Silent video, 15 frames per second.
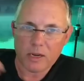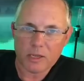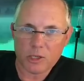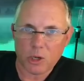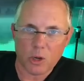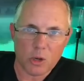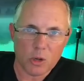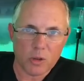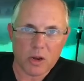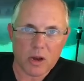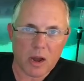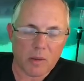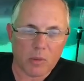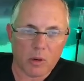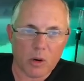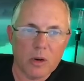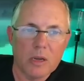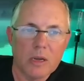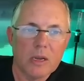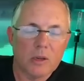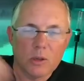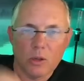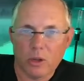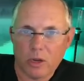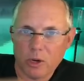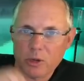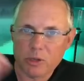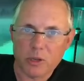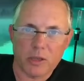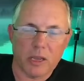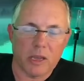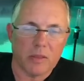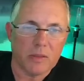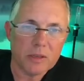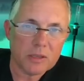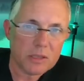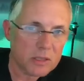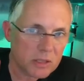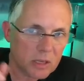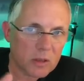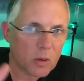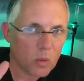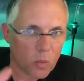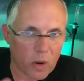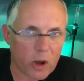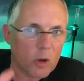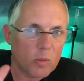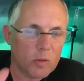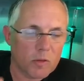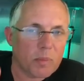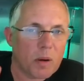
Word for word: I show you the number. Look, here's the thing. This is in the realm of